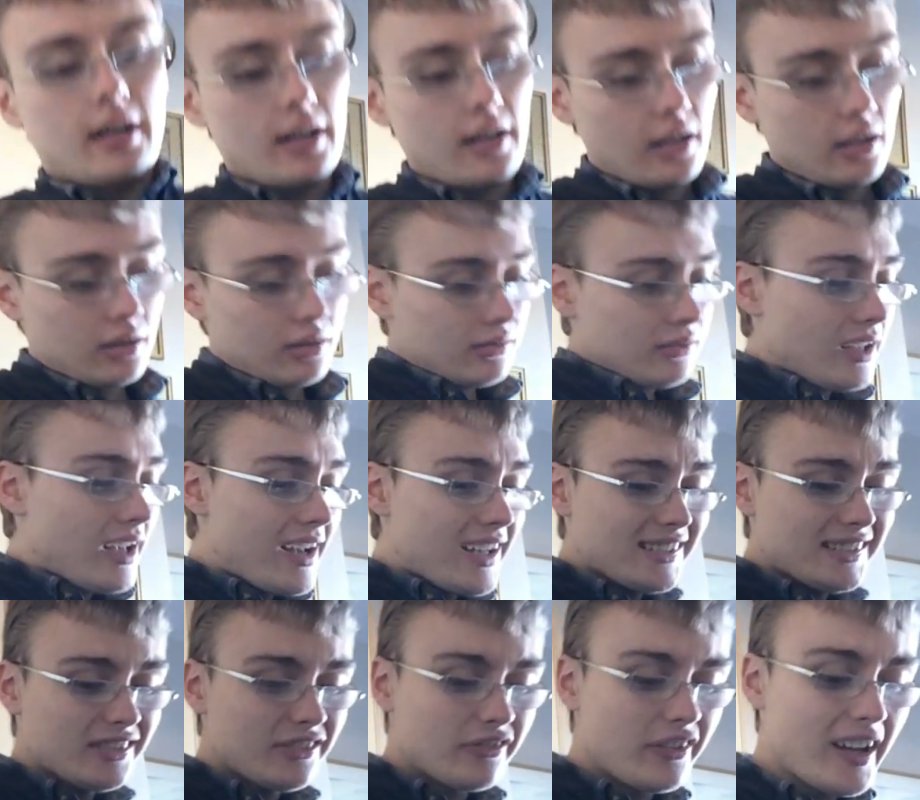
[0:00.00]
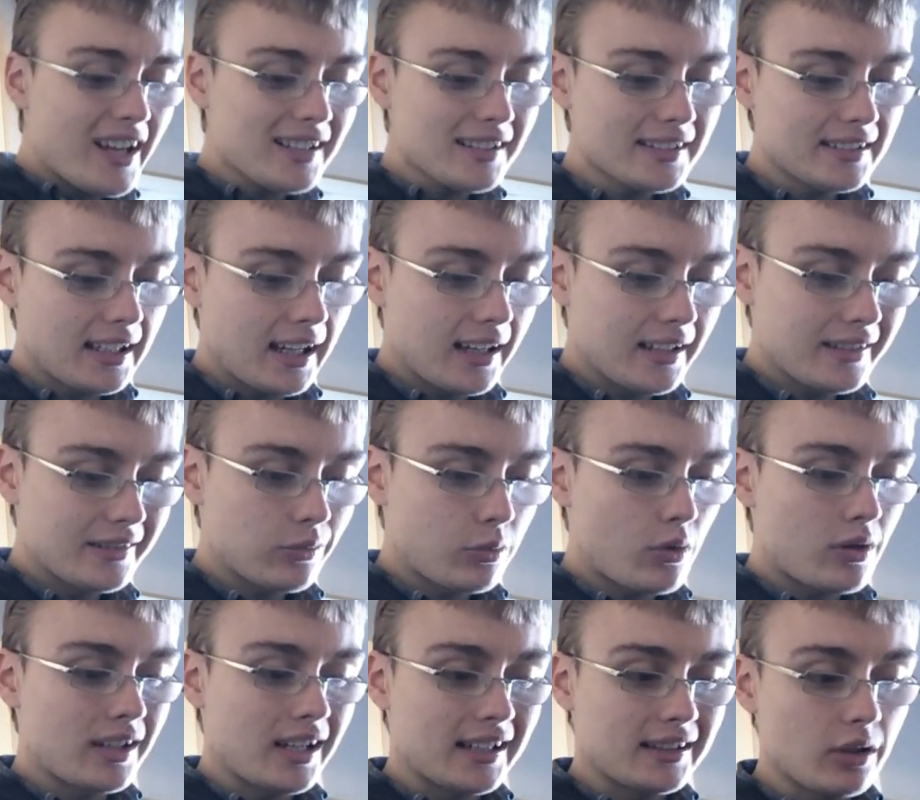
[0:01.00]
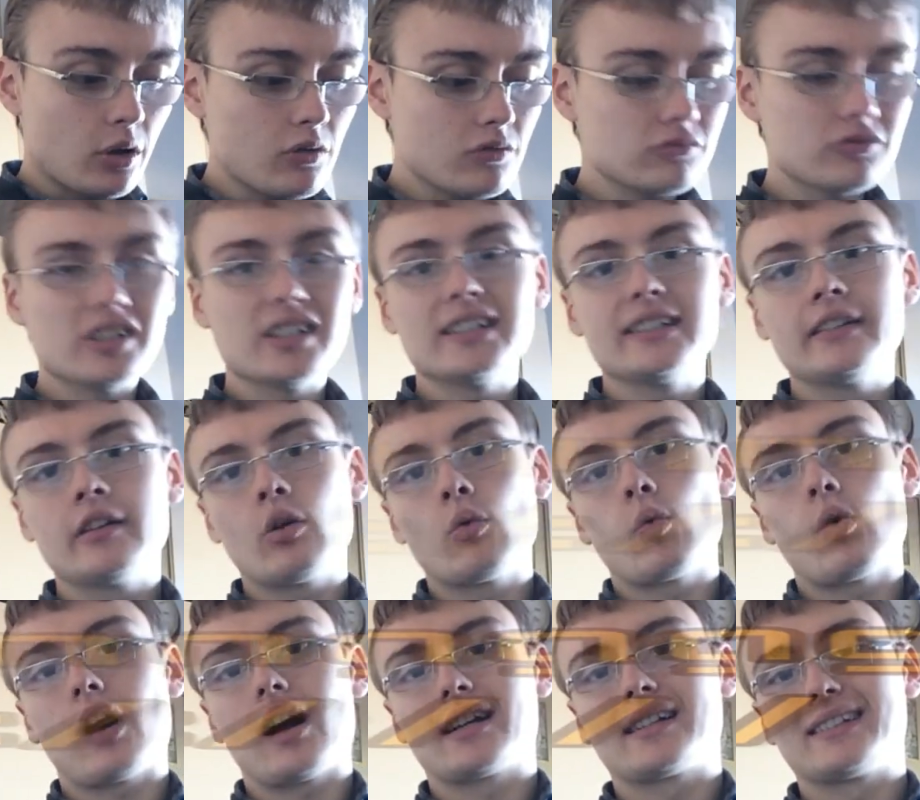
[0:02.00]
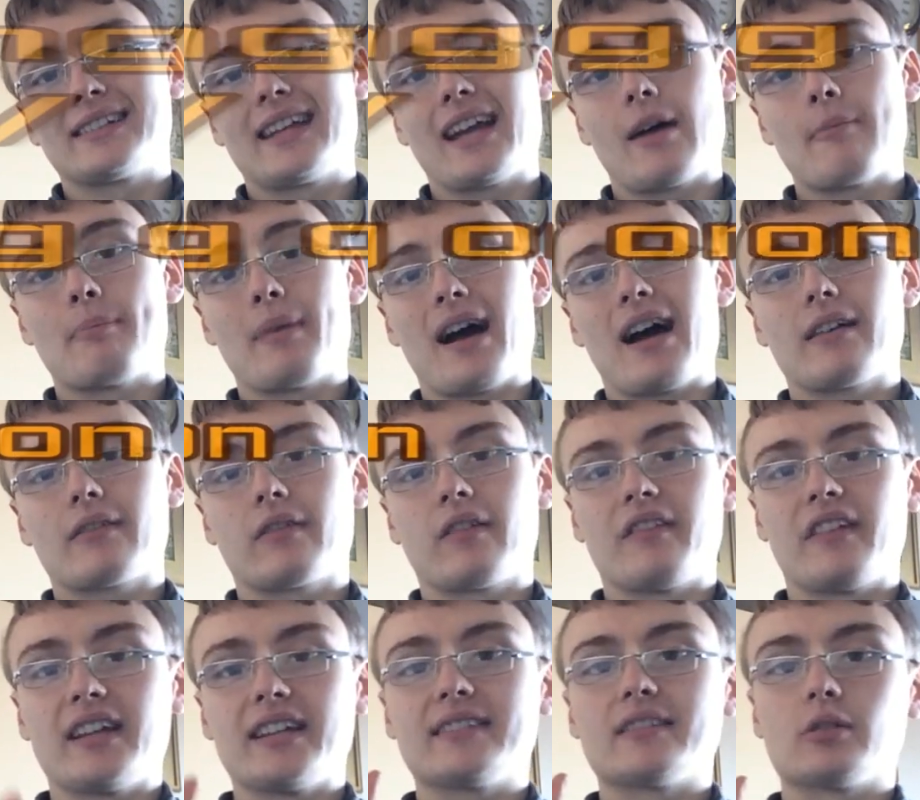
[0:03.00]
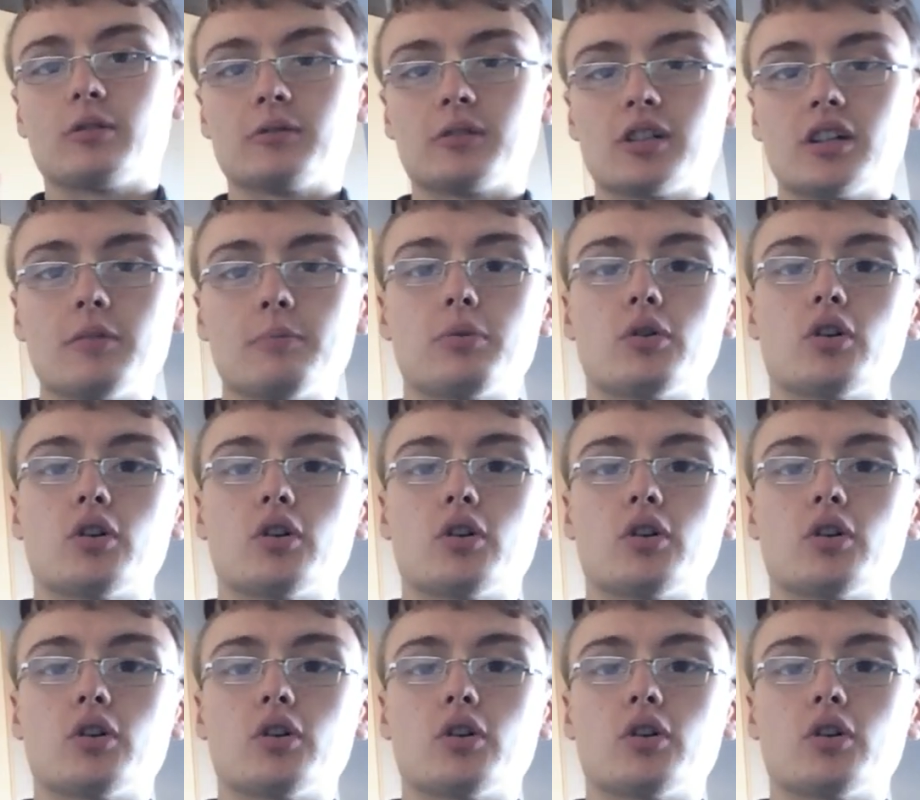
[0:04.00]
Yeah, it's a fairly nice one. I don't really know what I can get back for this, so I'm going